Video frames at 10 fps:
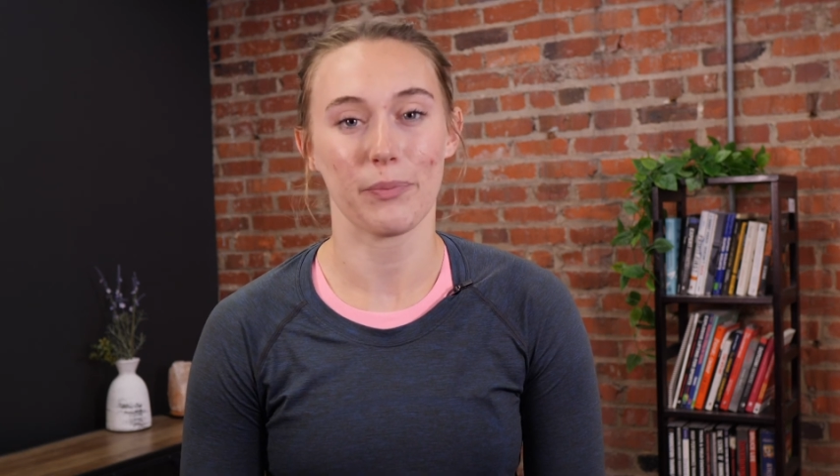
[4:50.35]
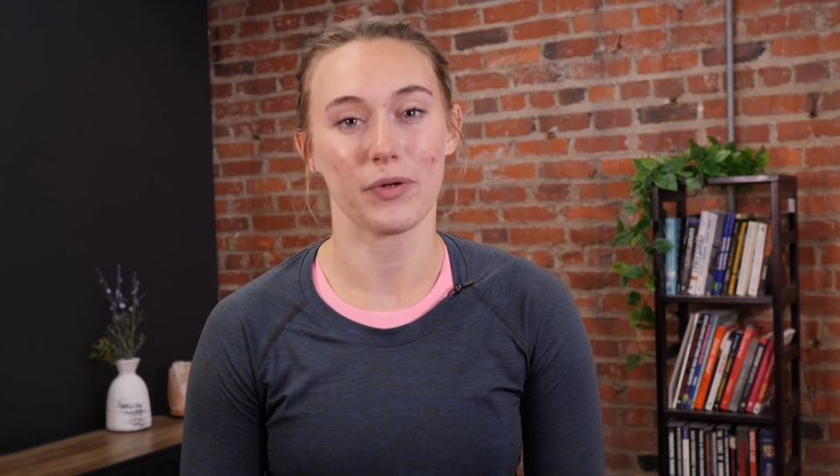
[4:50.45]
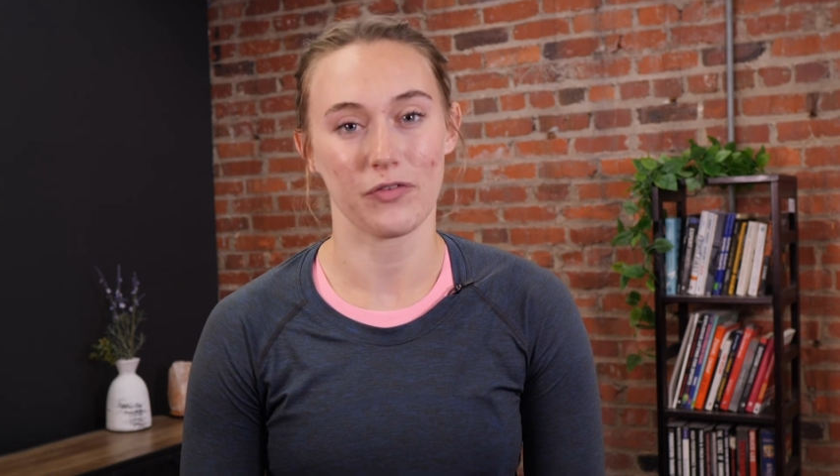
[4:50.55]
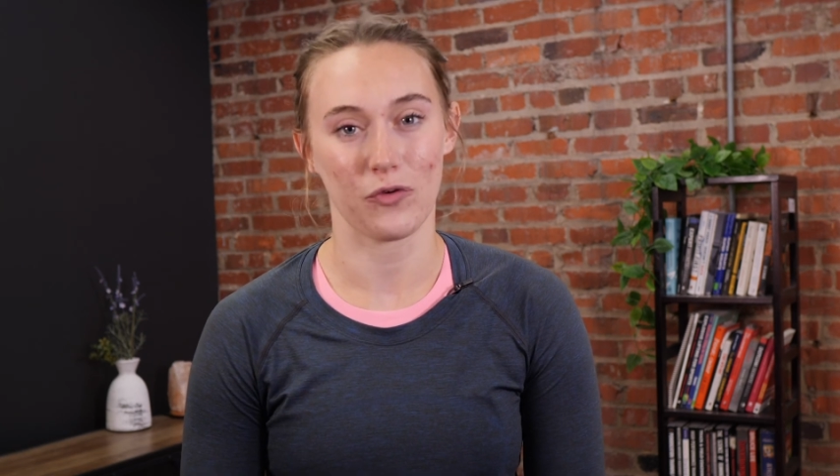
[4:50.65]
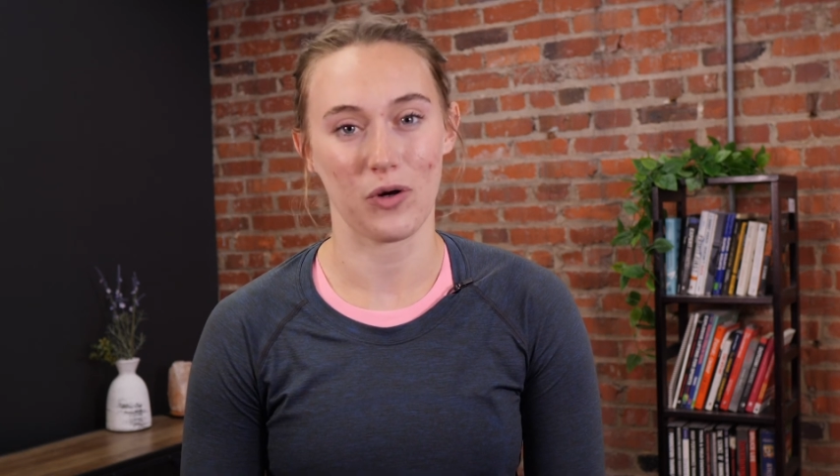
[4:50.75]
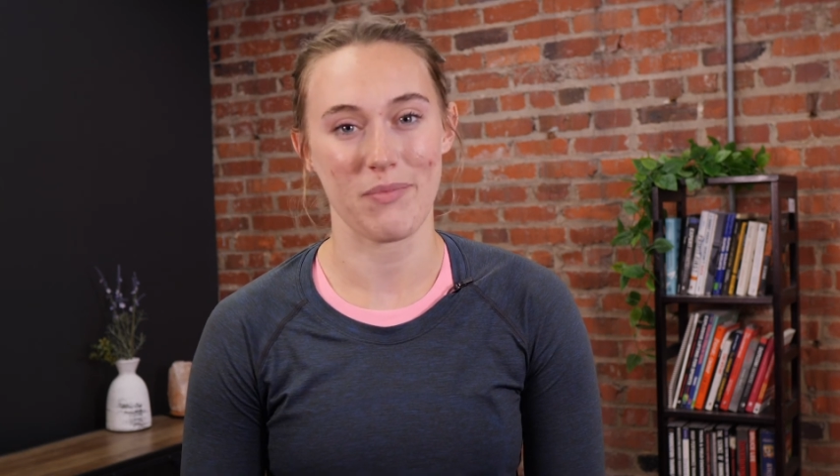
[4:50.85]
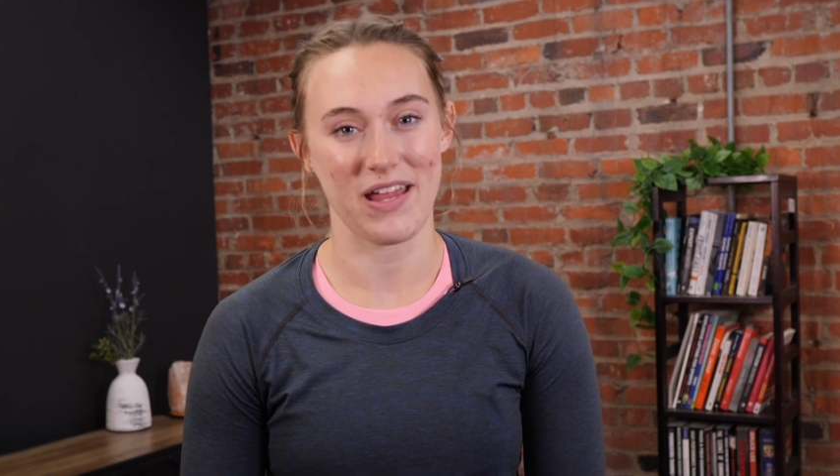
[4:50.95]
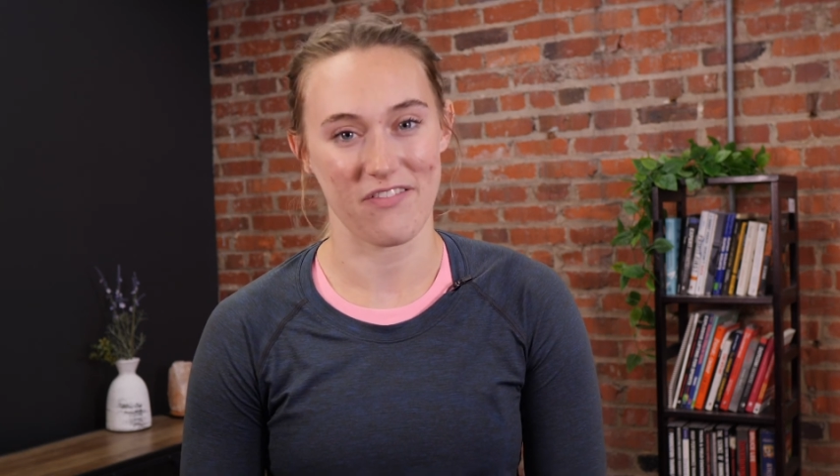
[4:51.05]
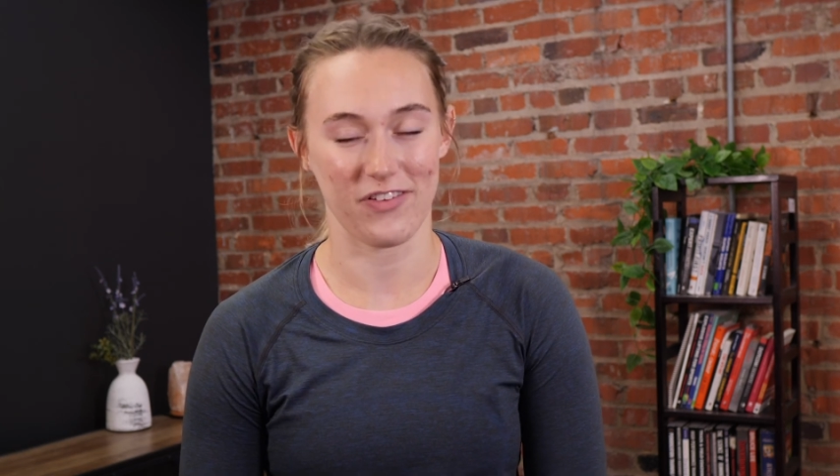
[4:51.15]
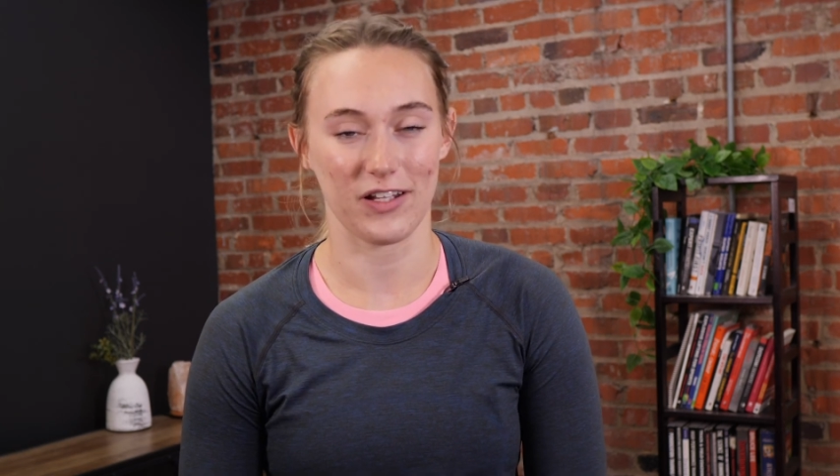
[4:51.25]
perform,
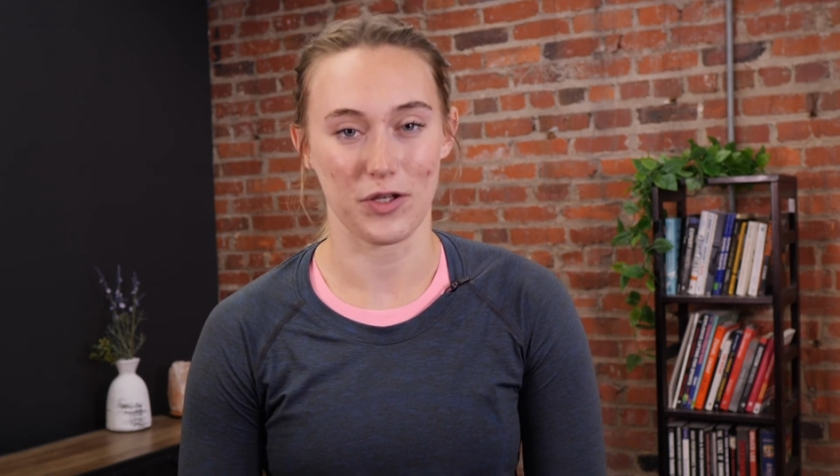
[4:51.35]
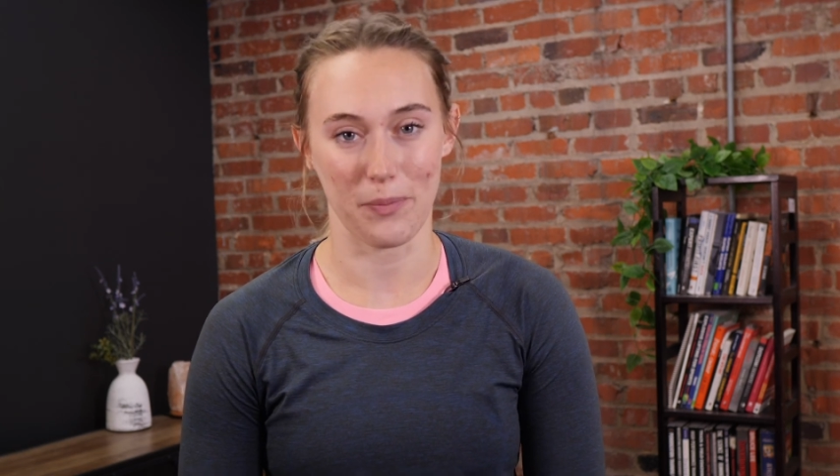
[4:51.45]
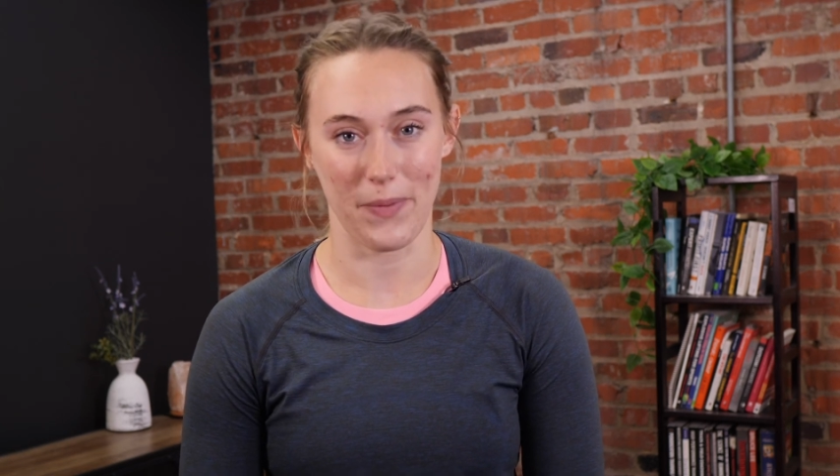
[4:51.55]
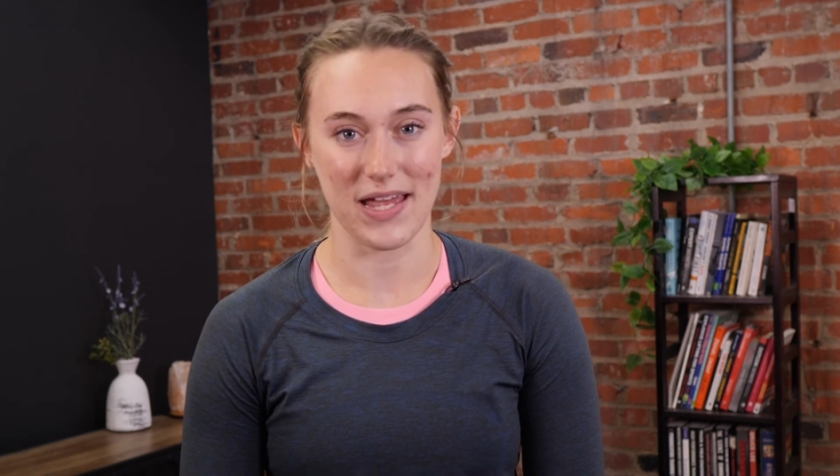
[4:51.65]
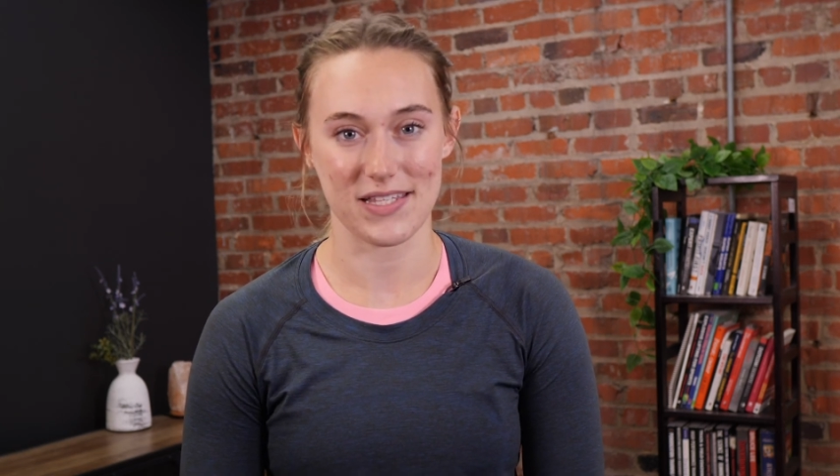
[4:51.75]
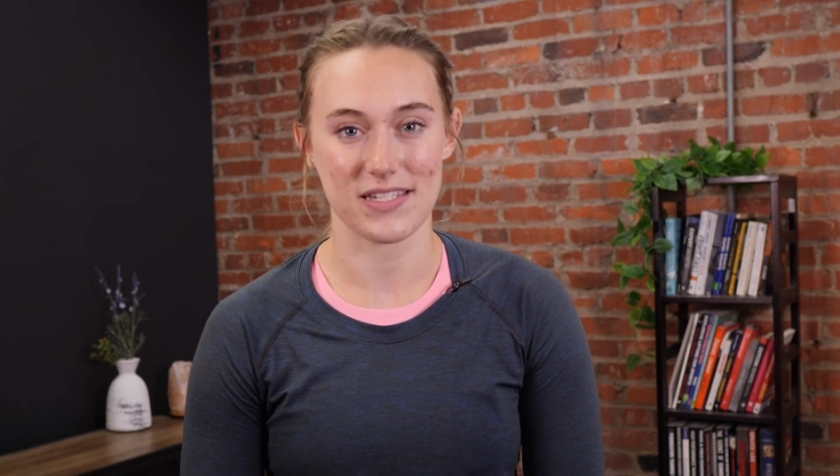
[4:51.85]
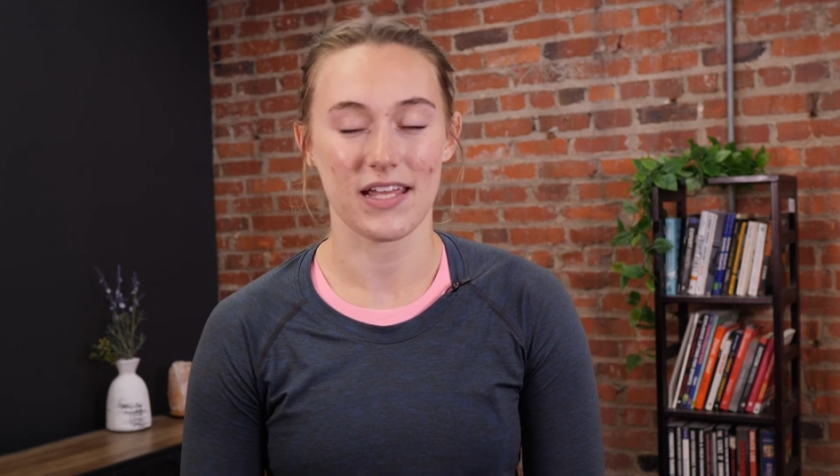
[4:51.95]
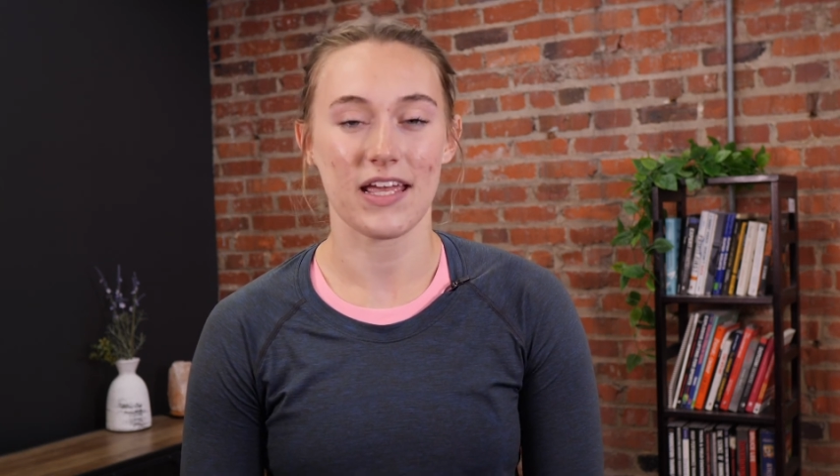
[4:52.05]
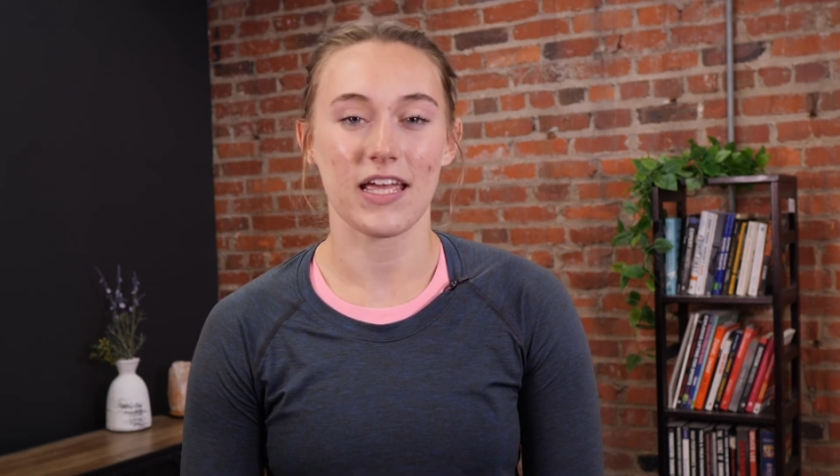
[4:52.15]
and feel at their best.